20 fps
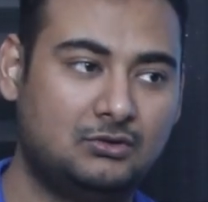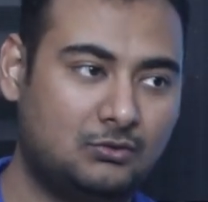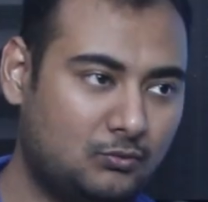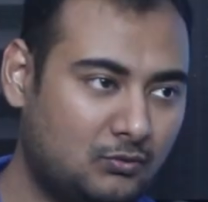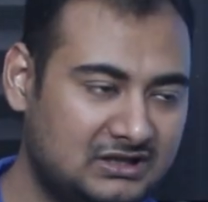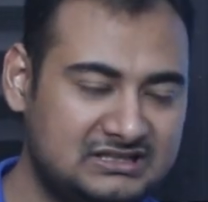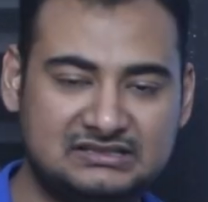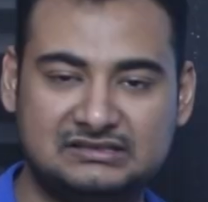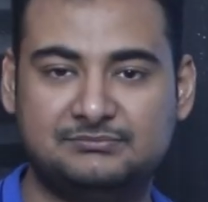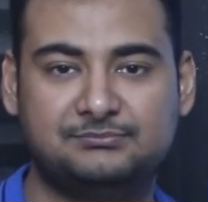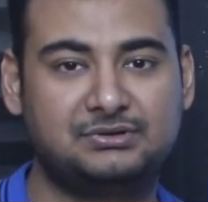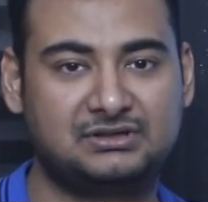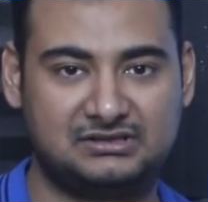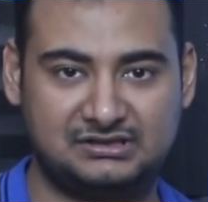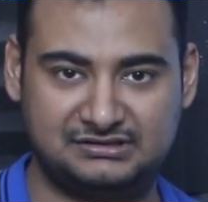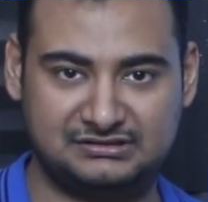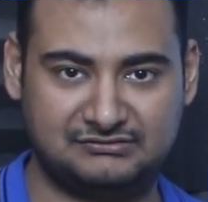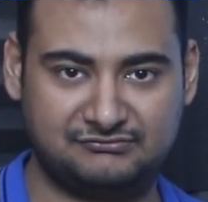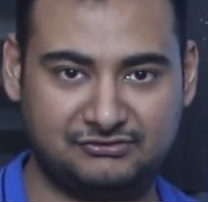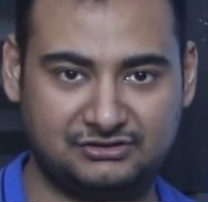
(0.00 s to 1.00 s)
One simple
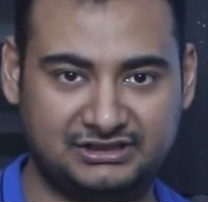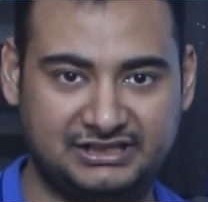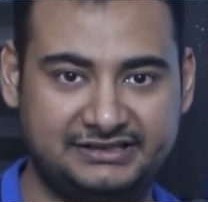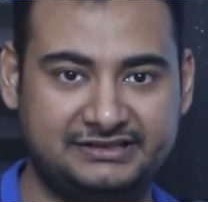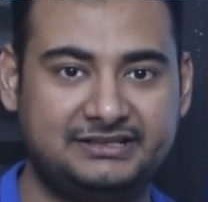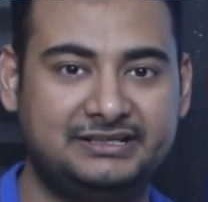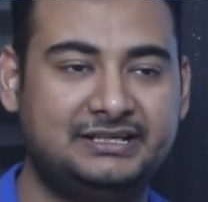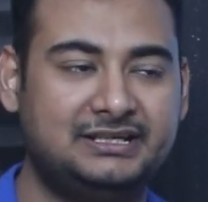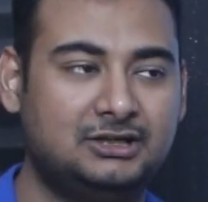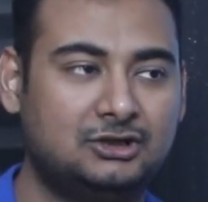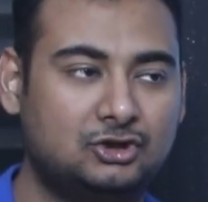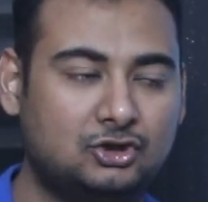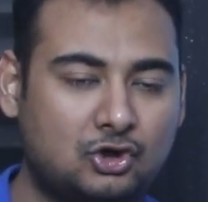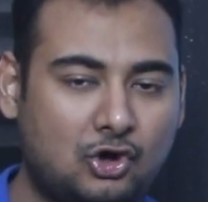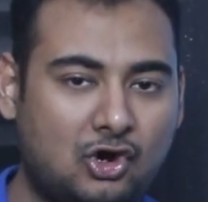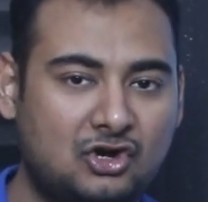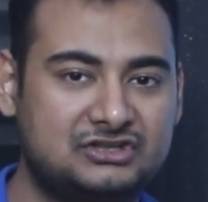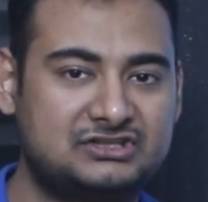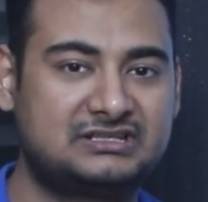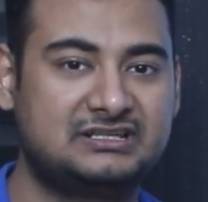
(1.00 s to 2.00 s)
reason for that
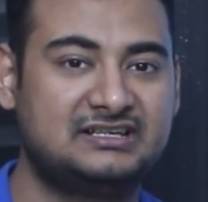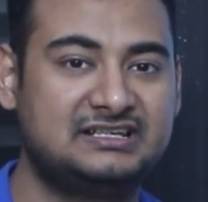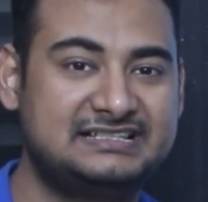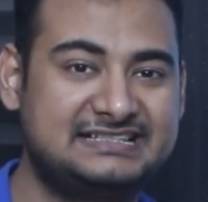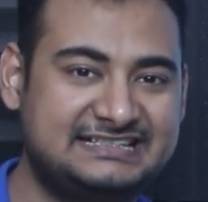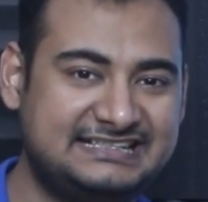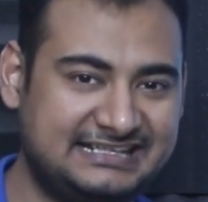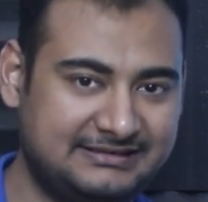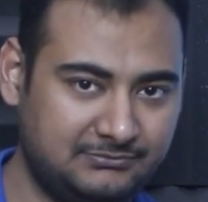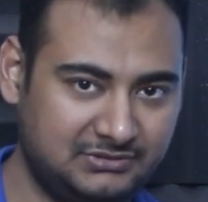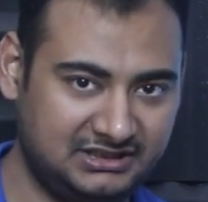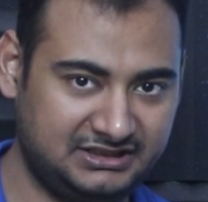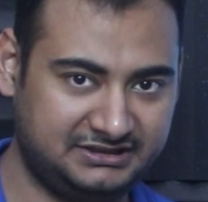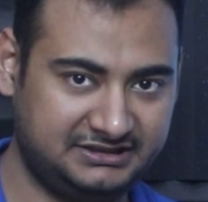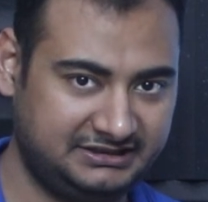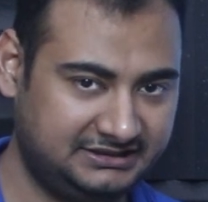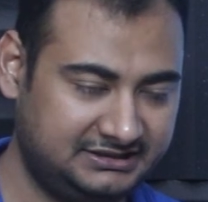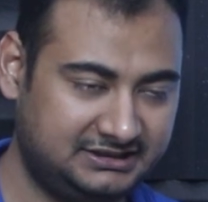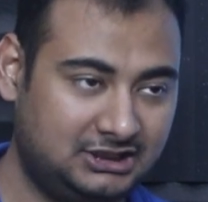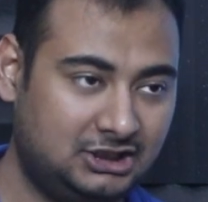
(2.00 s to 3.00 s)
cost
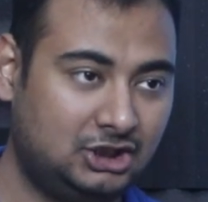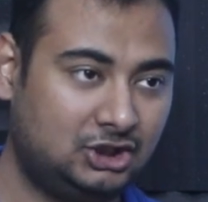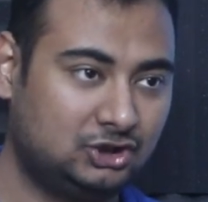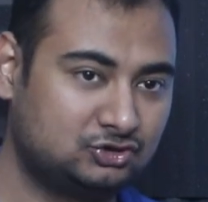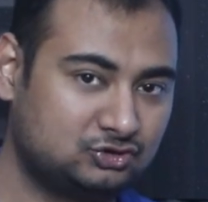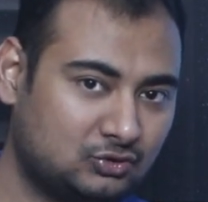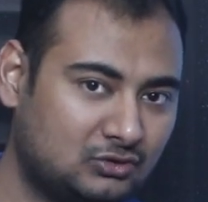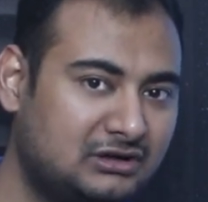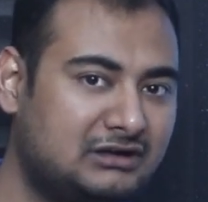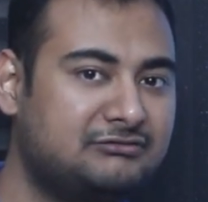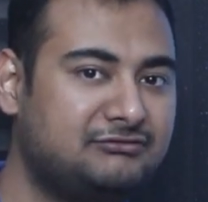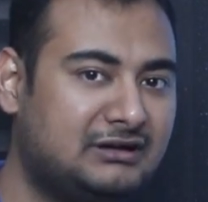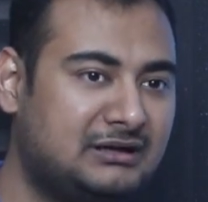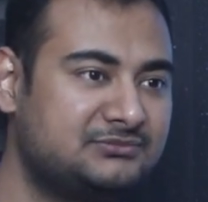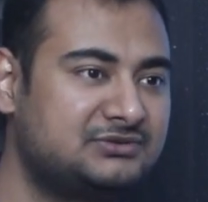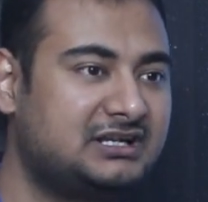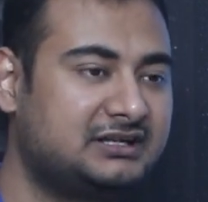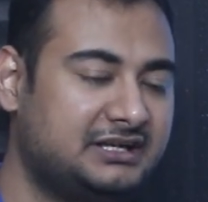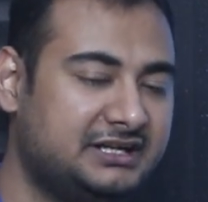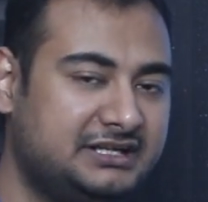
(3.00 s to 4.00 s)
stability. Solar
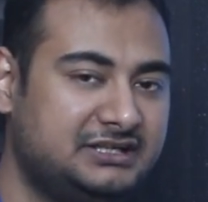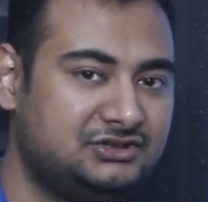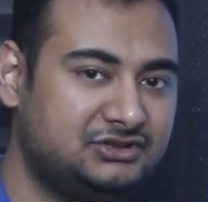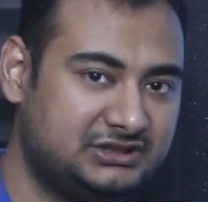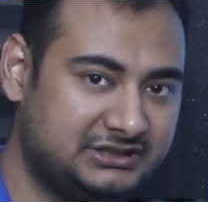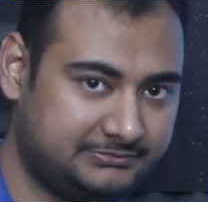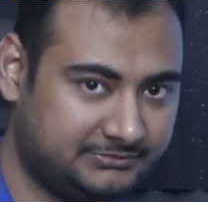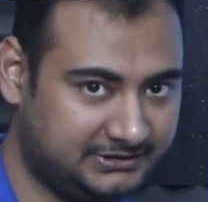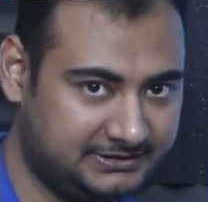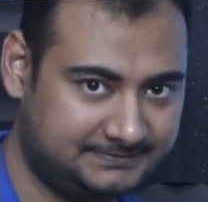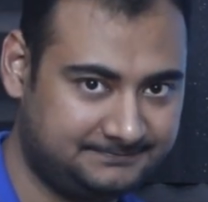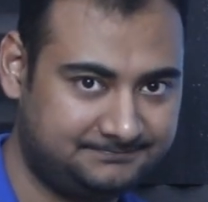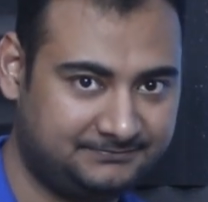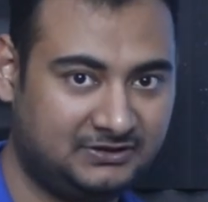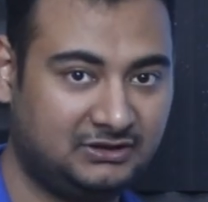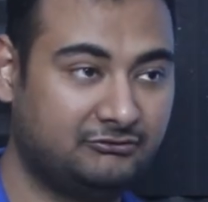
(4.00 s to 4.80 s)
farms are getting cheaper.